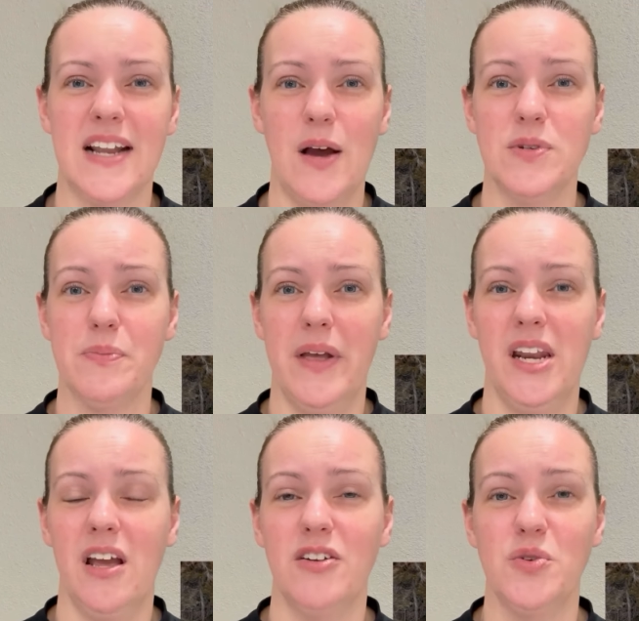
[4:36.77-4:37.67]
And I was
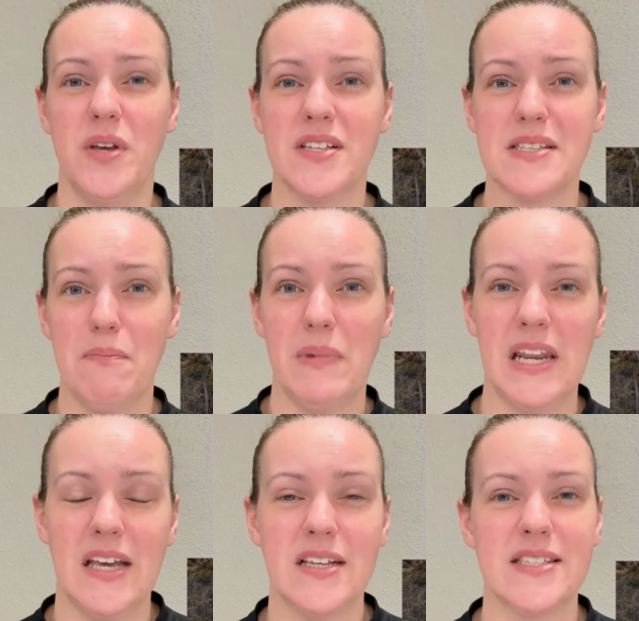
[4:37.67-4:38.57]
planning on doing some
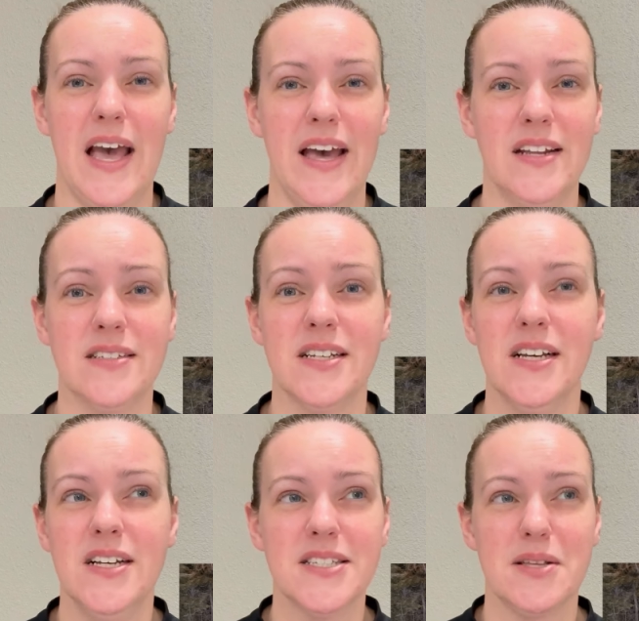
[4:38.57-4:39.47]
meetings, and
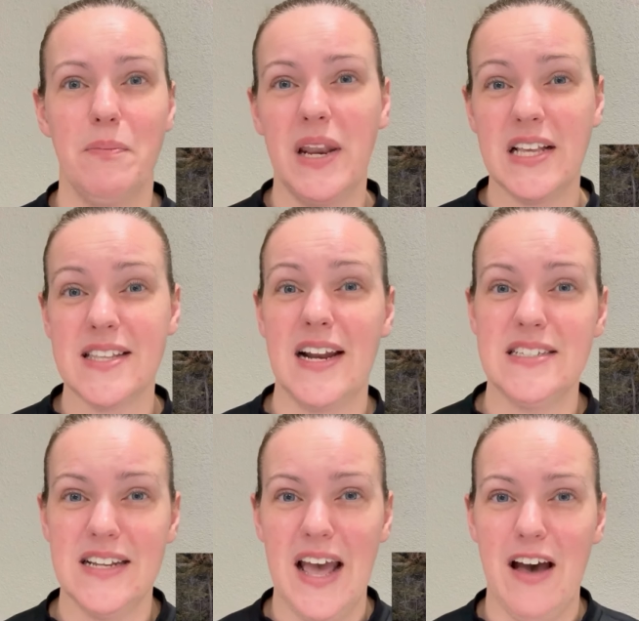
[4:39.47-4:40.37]
some meetings that I
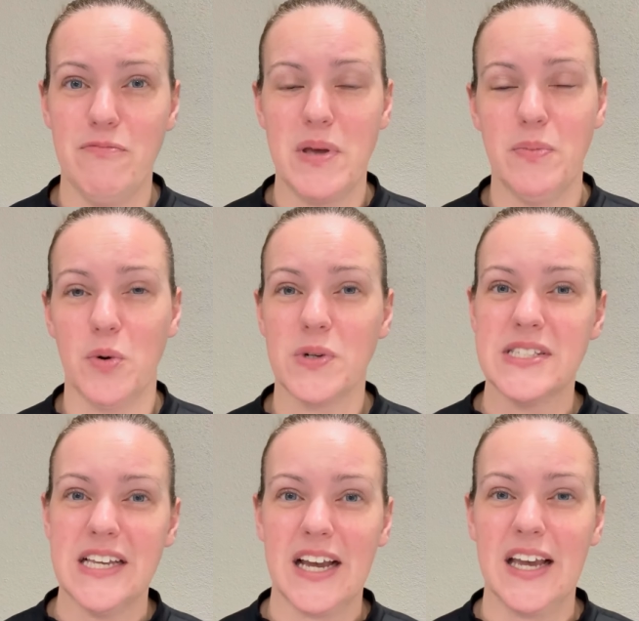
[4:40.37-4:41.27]
did have, people were
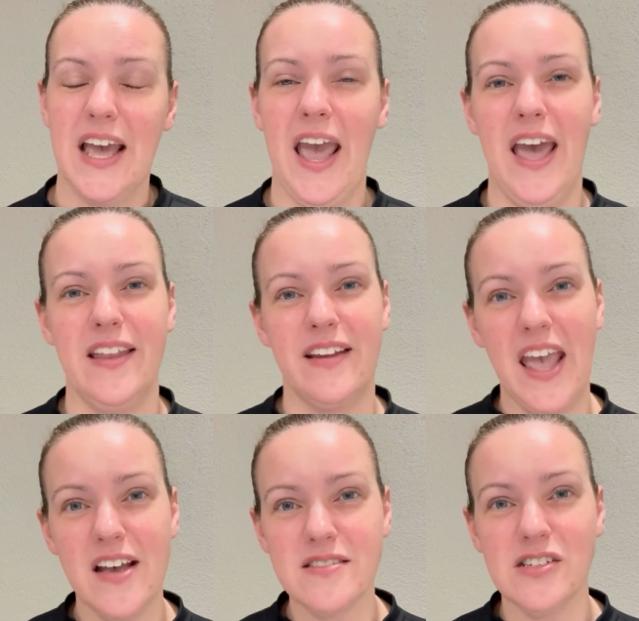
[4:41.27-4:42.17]
sick and
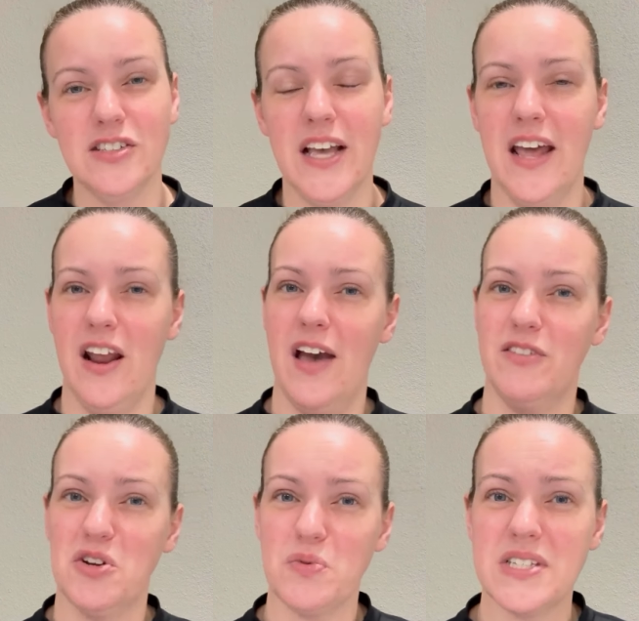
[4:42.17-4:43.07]
canceled and
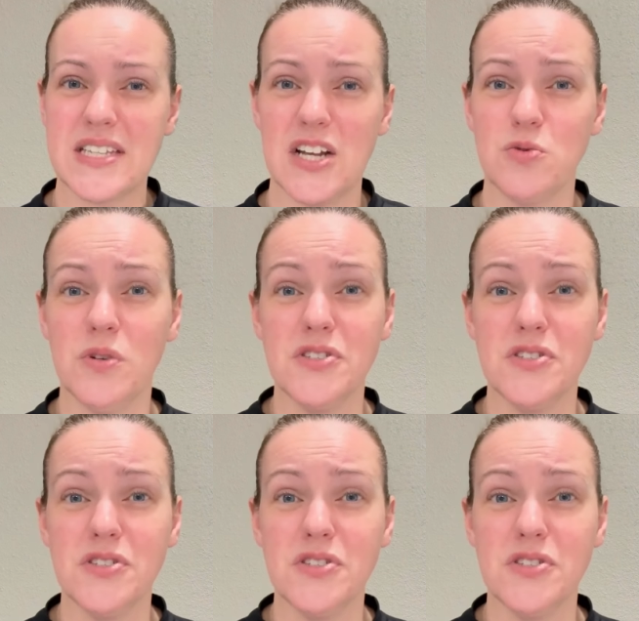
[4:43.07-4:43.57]
having to reschedule.